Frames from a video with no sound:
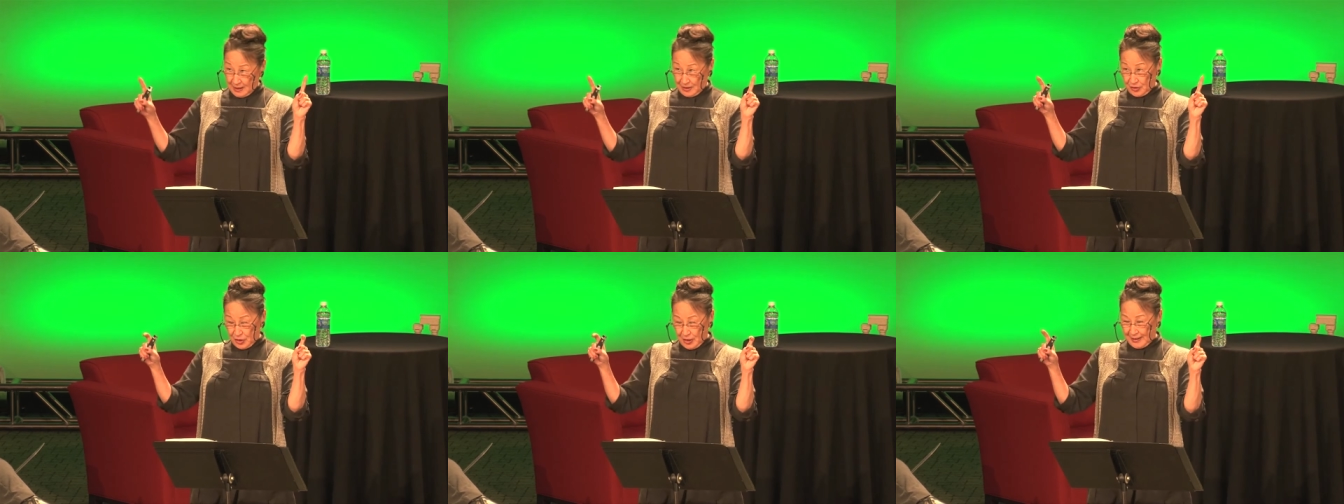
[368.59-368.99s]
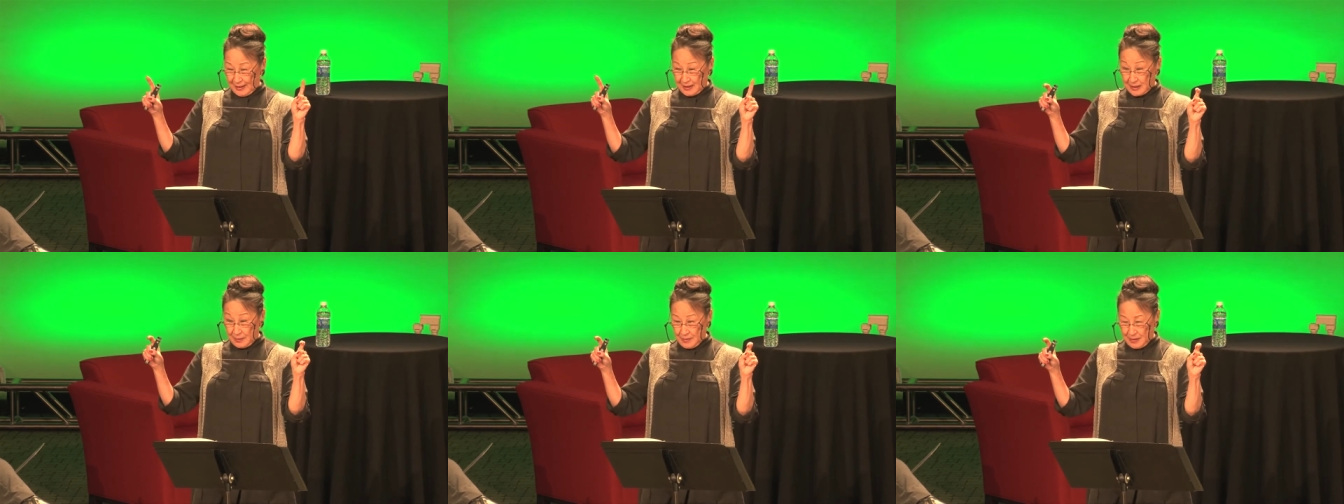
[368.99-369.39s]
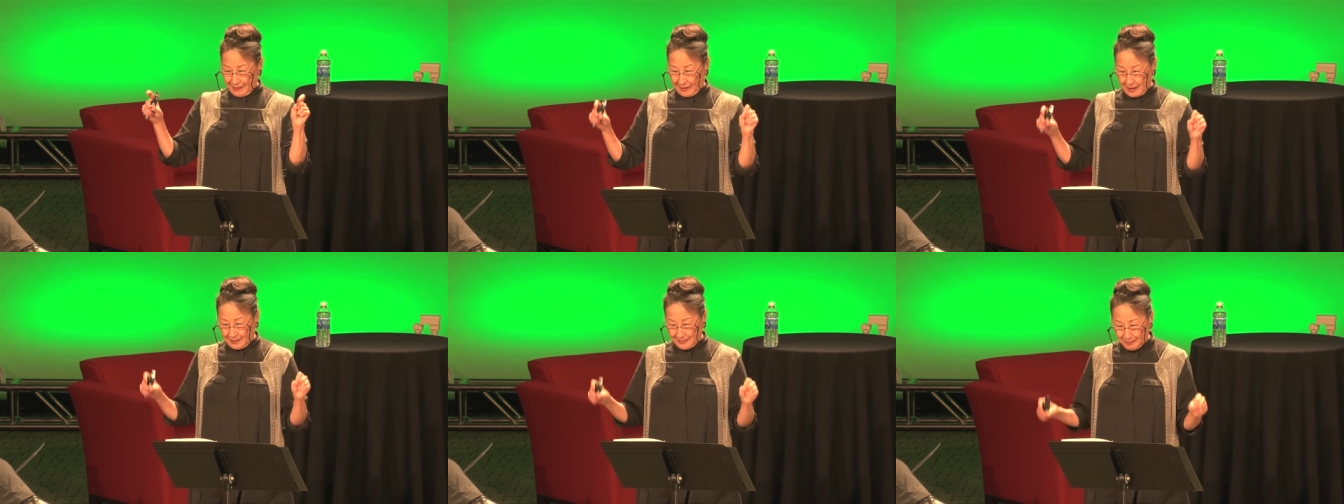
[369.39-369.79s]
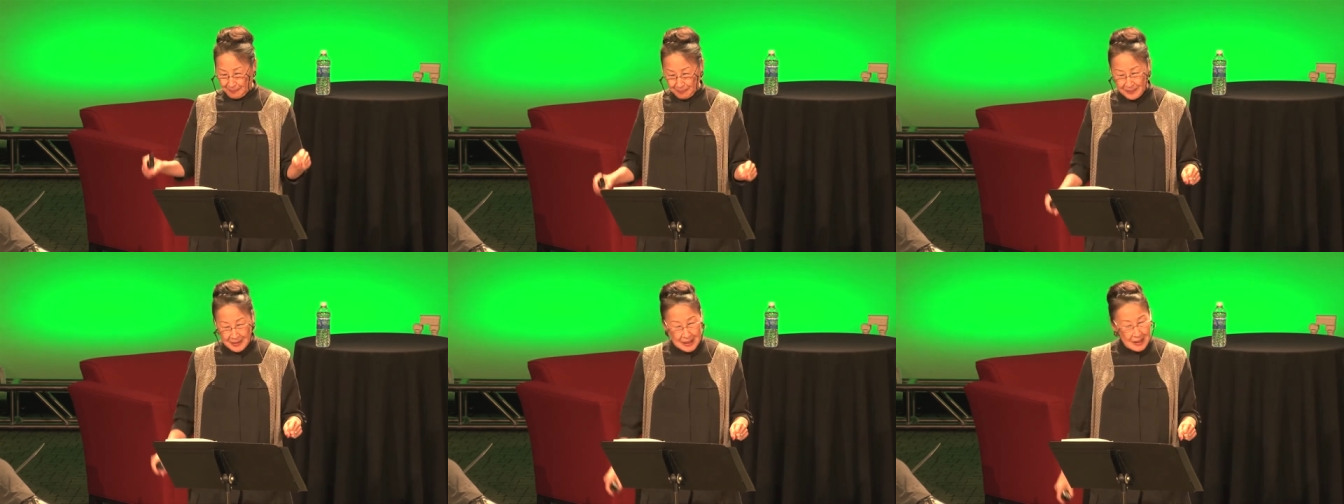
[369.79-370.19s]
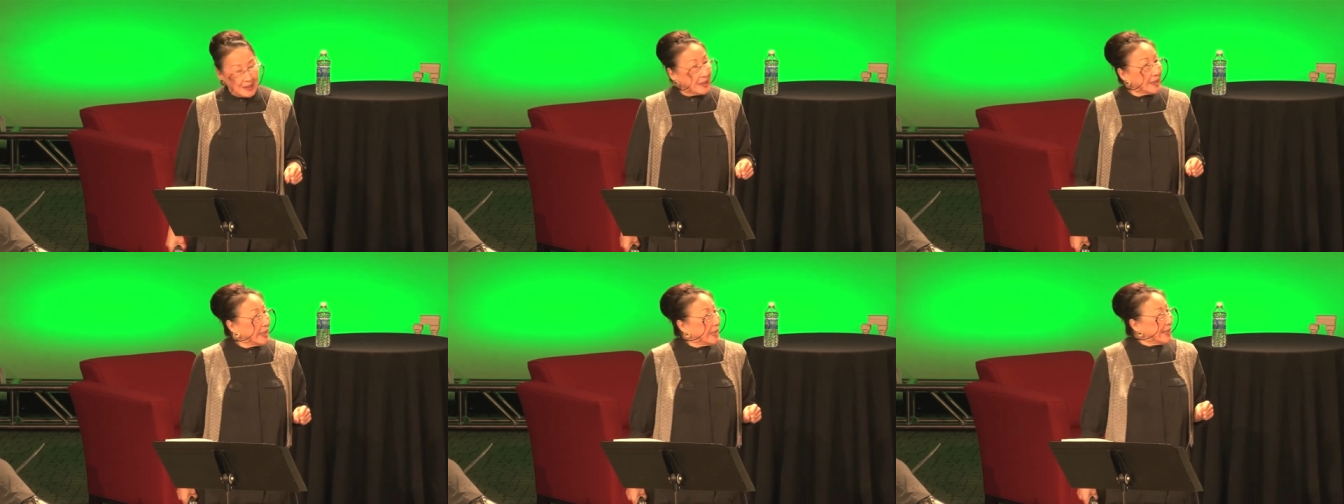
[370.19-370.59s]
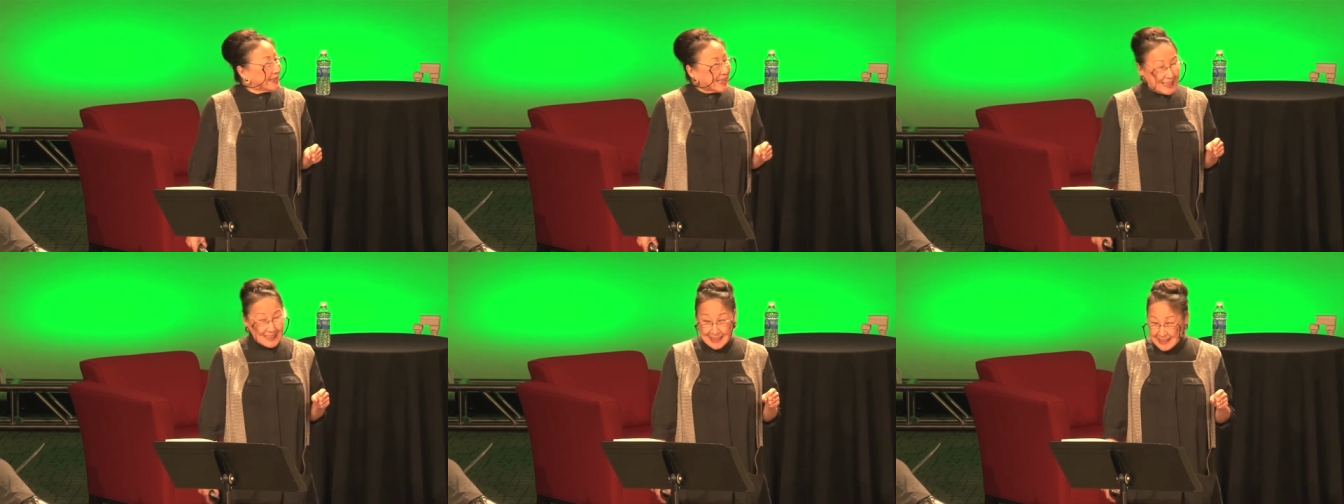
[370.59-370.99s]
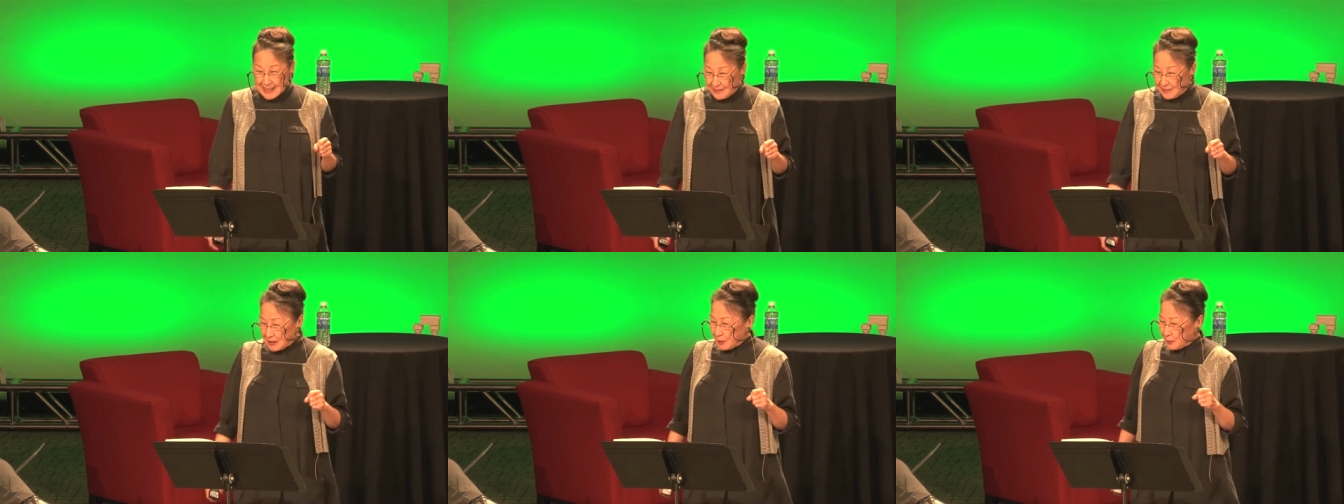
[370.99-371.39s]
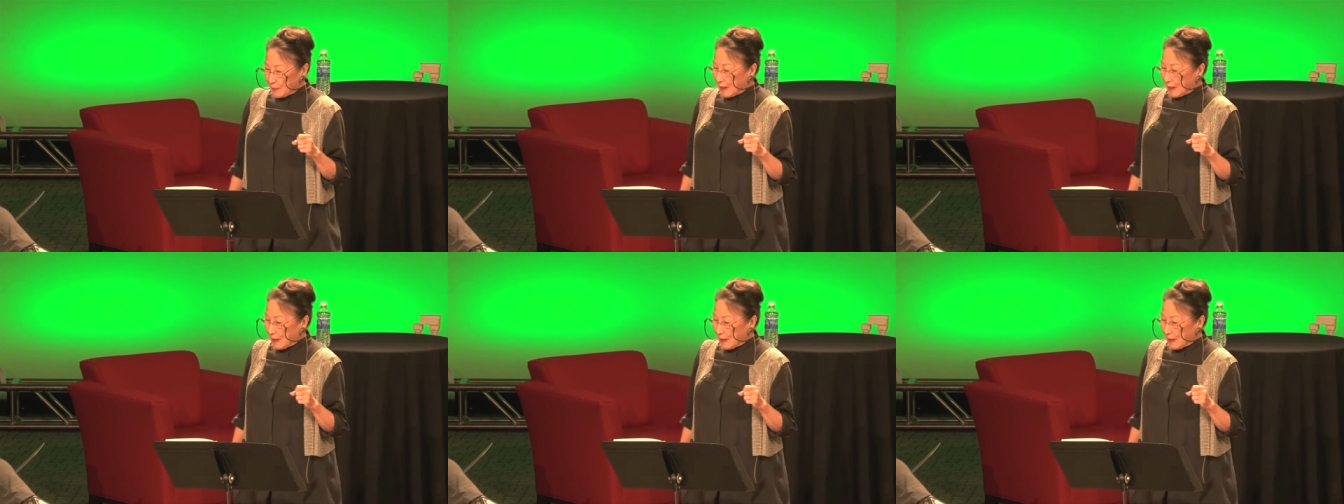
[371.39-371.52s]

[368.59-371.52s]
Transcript: Chinese American. In 1973, I